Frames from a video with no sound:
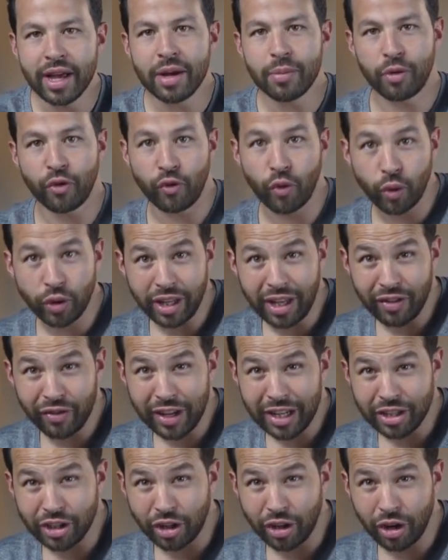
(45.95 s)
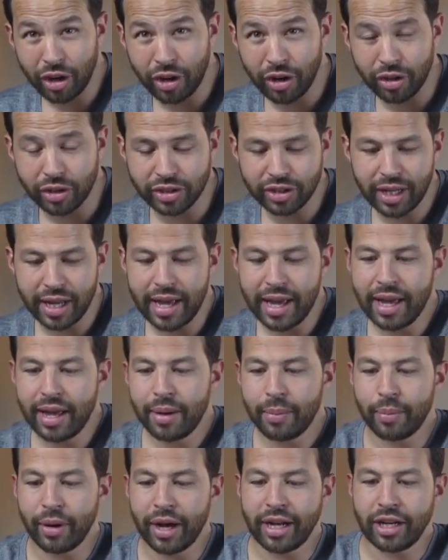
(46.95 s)
before the event occurs.
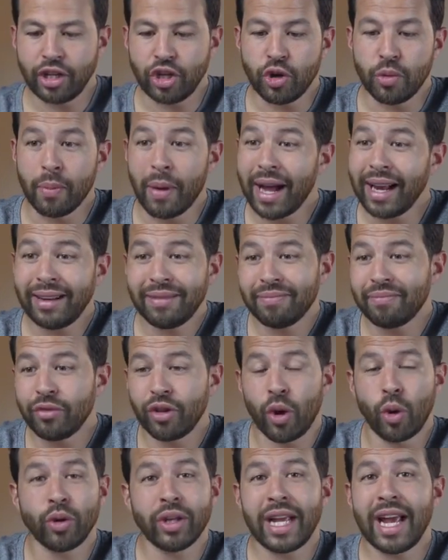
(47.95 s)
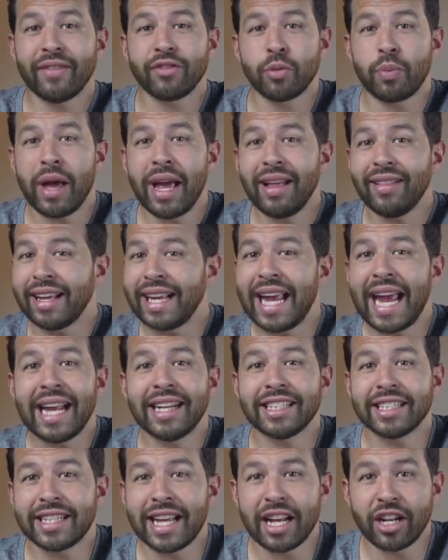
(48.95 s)
But you might only have to pay like $8
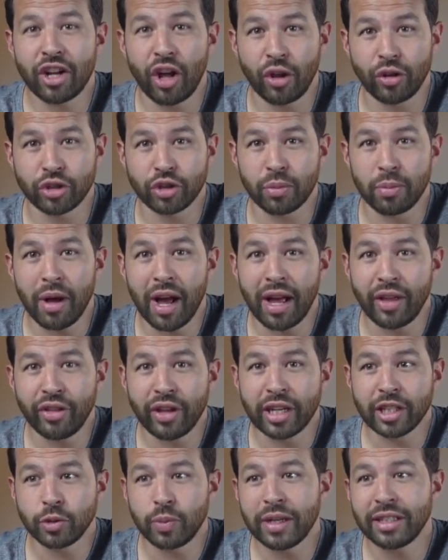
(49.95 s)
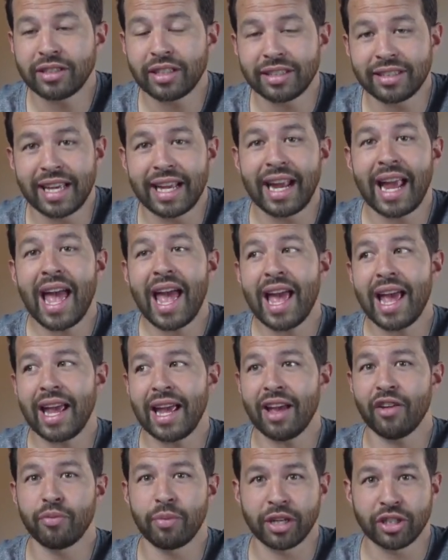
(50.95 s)
to $10 a month. And it's basically saying, hey,
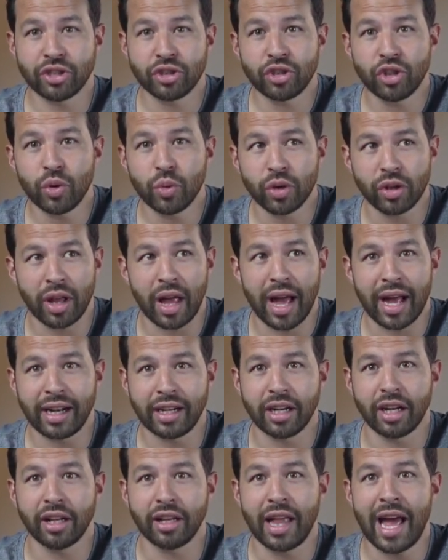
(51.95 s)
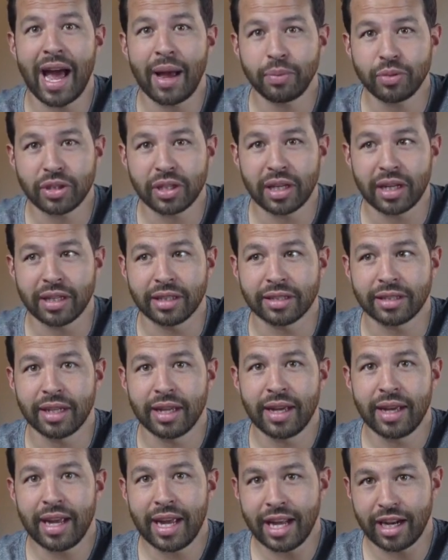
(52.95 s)
if my sewer line collapses
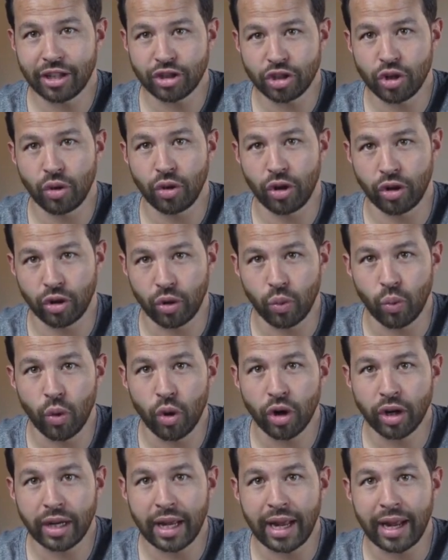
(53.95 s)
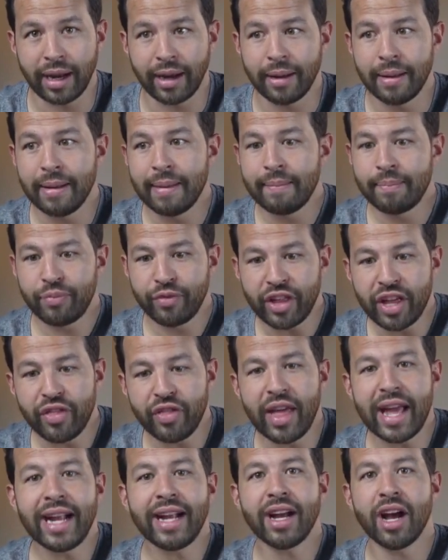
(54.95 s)
and is no longer working, then
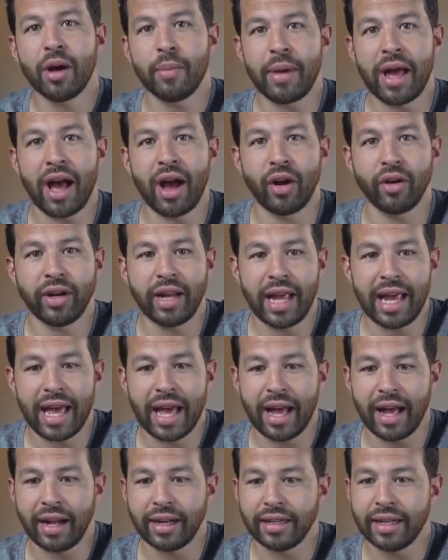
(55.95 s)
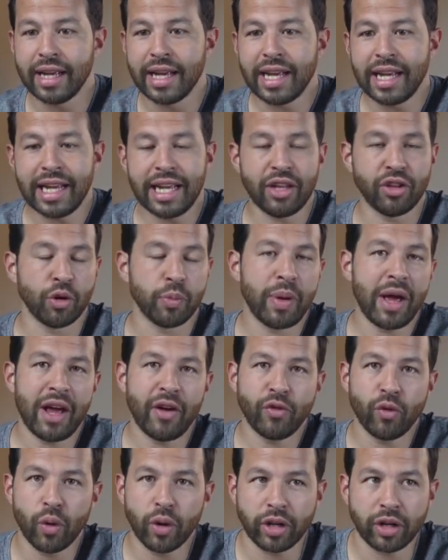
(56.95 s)
they come out and either pay
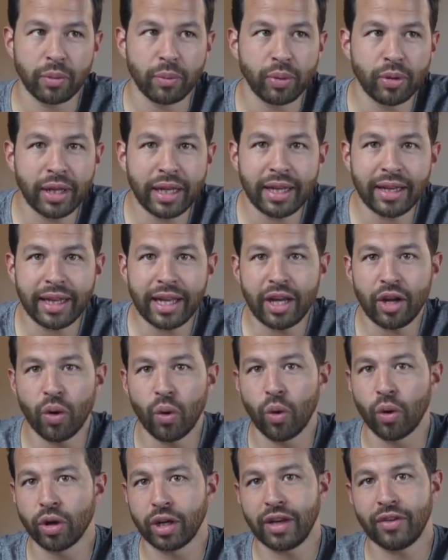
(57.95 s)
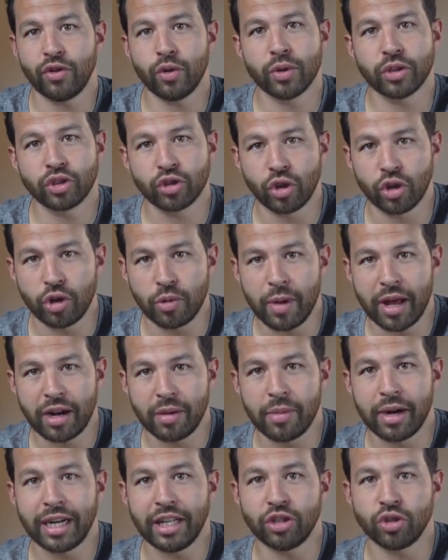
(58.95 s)
for it completely or give you a certain amount
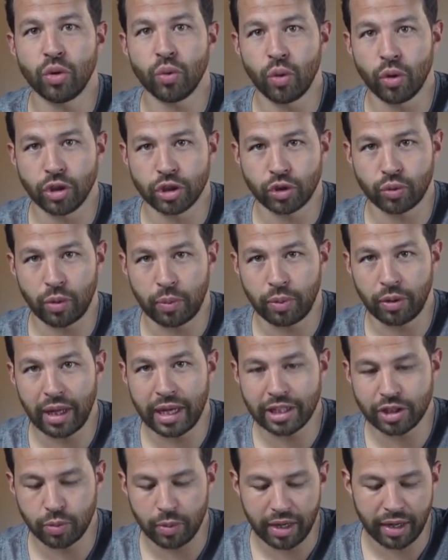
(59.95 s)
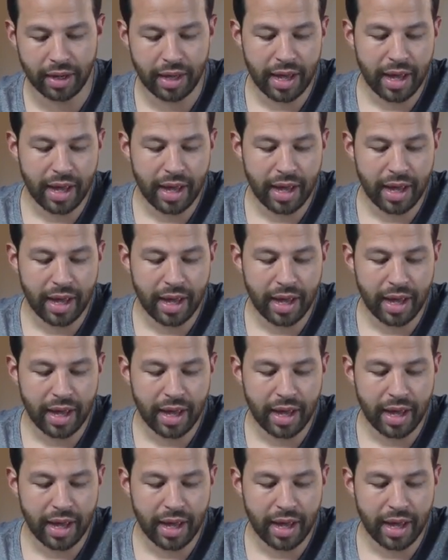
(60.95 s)
of money towards replacement.